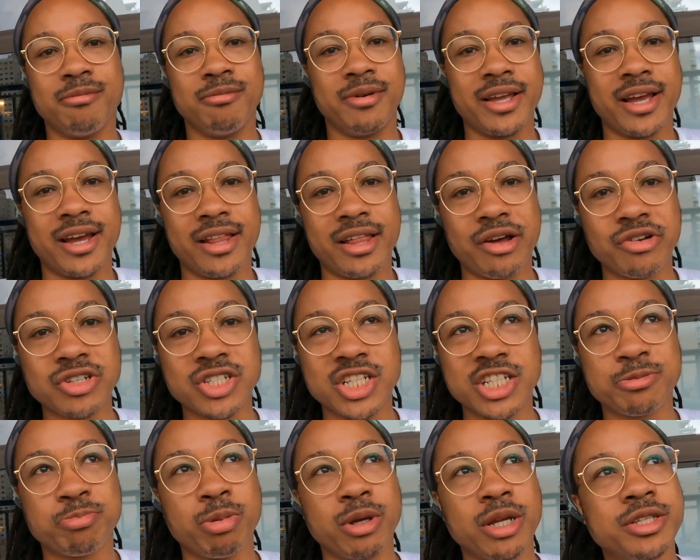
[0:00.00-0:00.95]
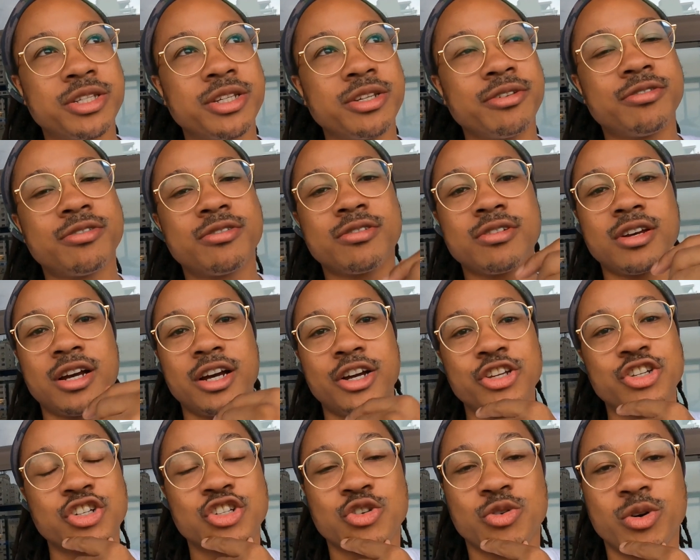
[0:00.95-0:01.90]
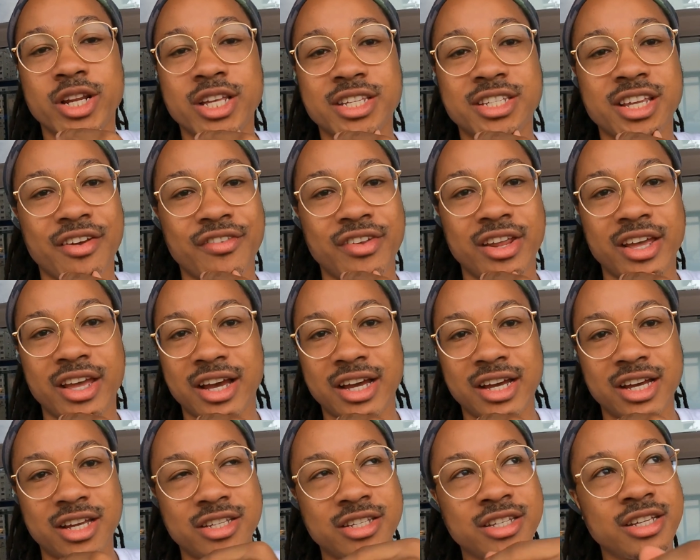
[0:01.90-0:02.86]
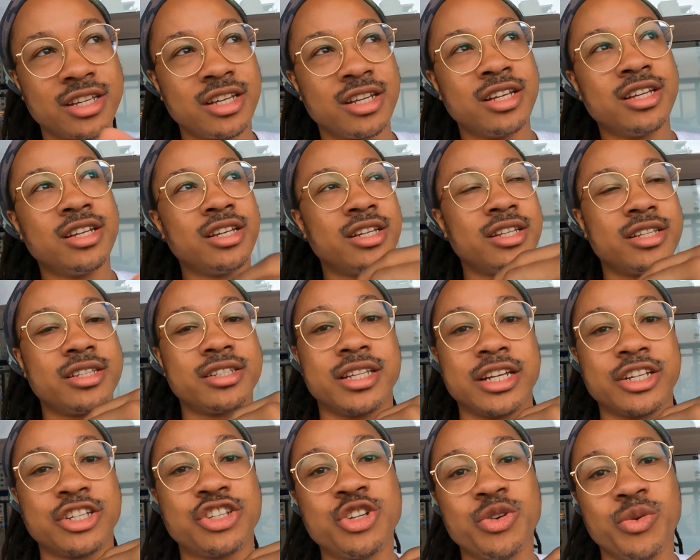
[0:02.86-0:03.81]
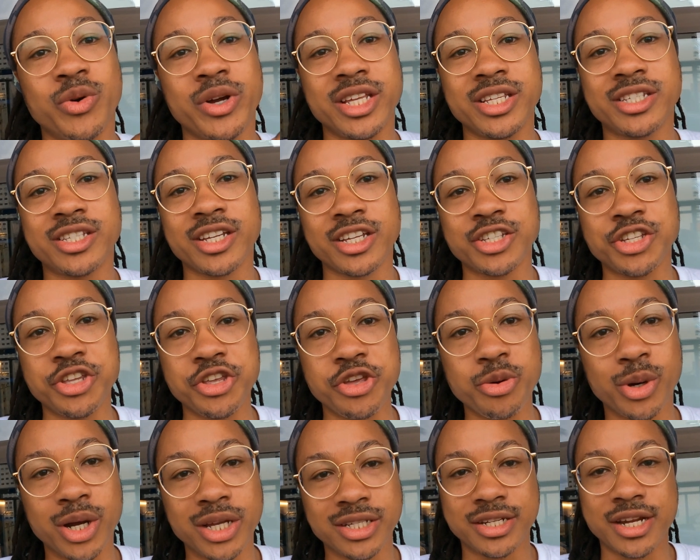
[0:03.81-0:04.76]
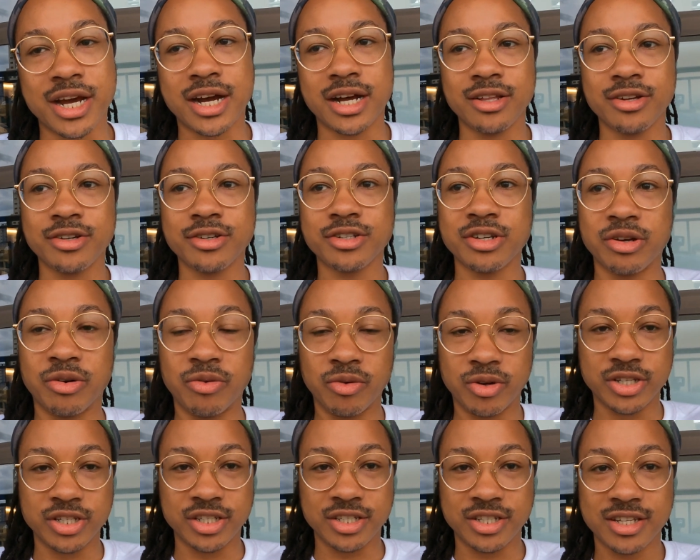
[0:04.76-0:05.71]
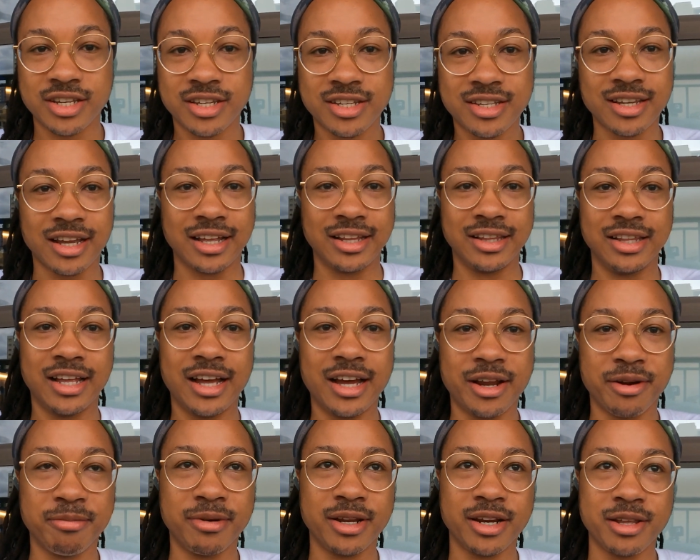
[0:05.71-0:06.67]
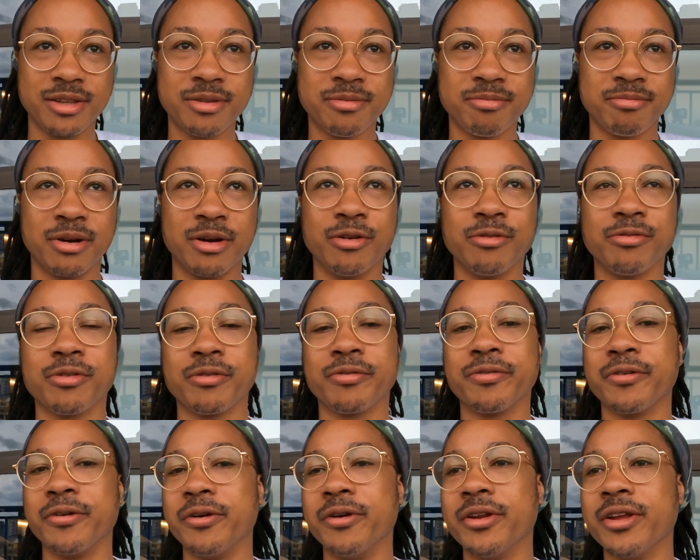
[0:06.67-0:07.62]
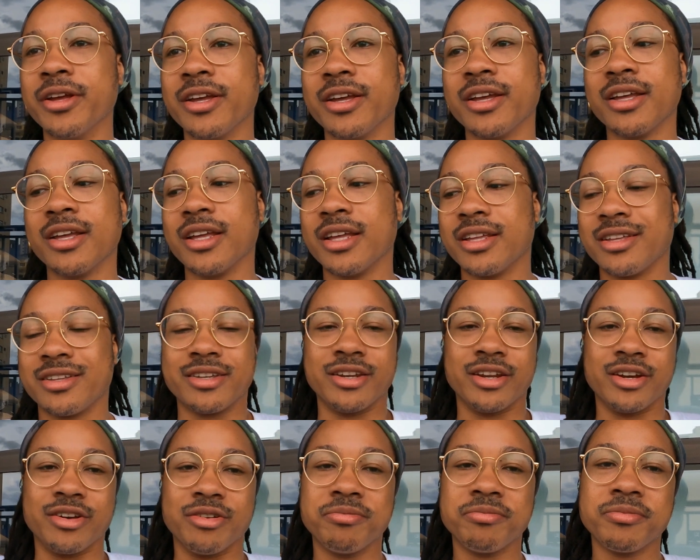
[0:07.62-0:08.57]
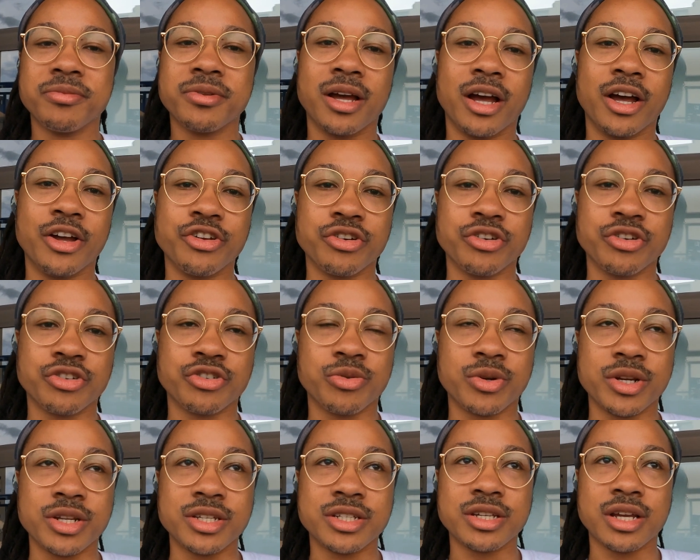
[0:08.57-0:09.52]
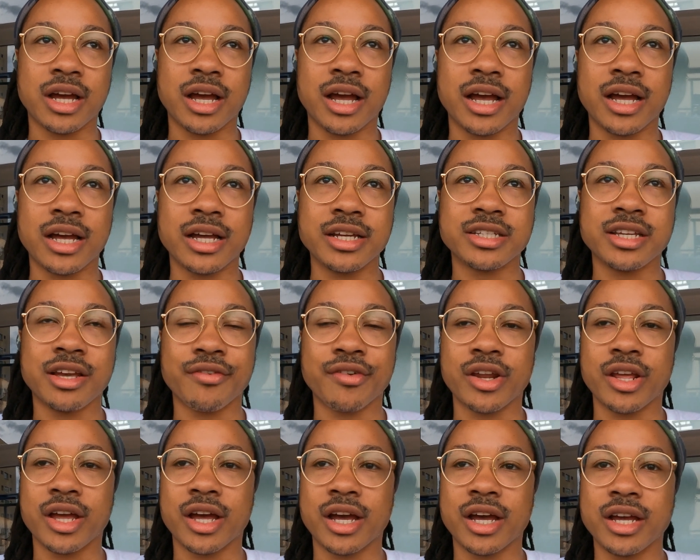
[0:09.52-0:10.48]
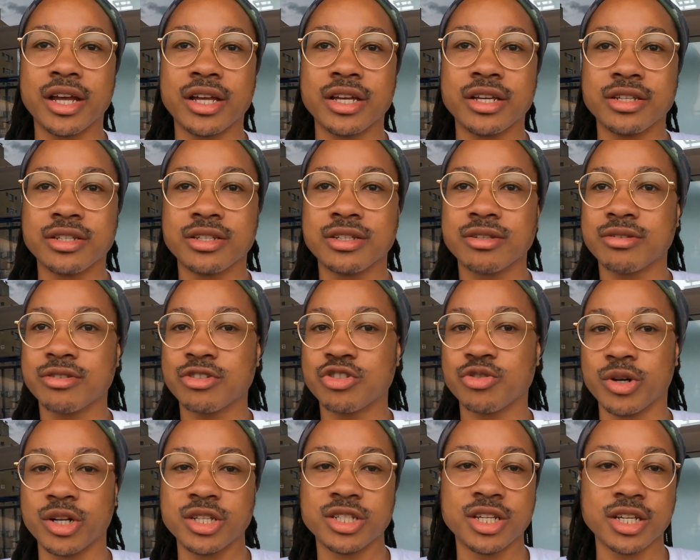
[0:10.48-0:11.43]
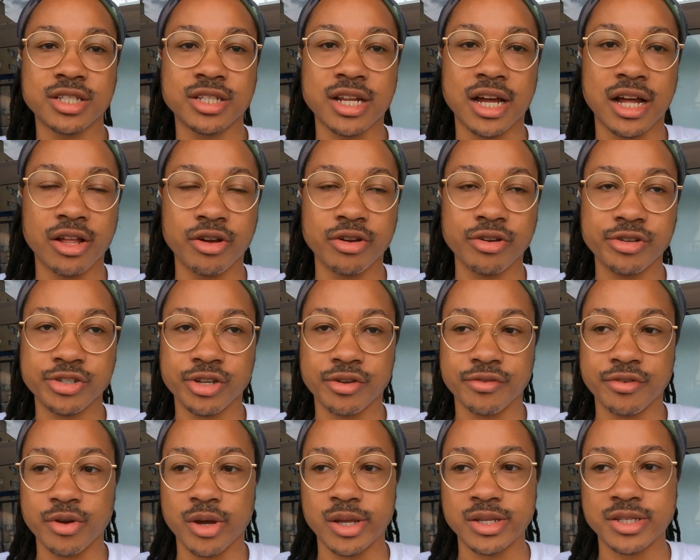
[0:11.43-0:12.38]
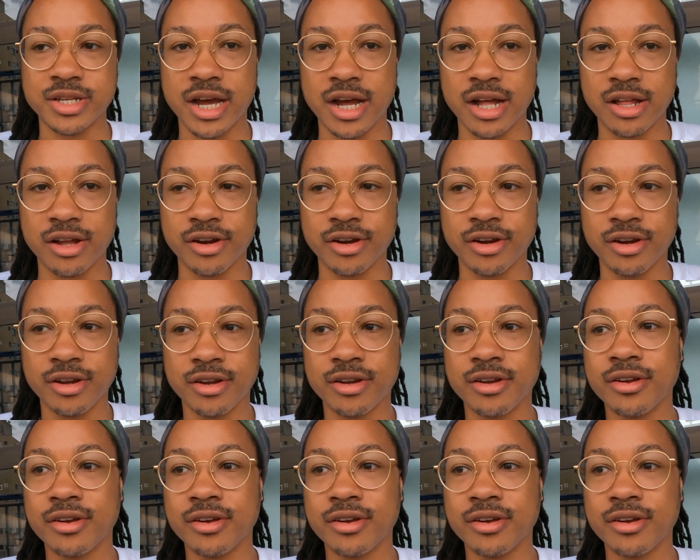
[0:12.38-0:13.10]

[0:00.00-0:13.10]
But yeah, that was expensive. 127 AIs. That's $26 US, which is a lot of money, both for food, you know. 127 AIs, $26 of US dollar.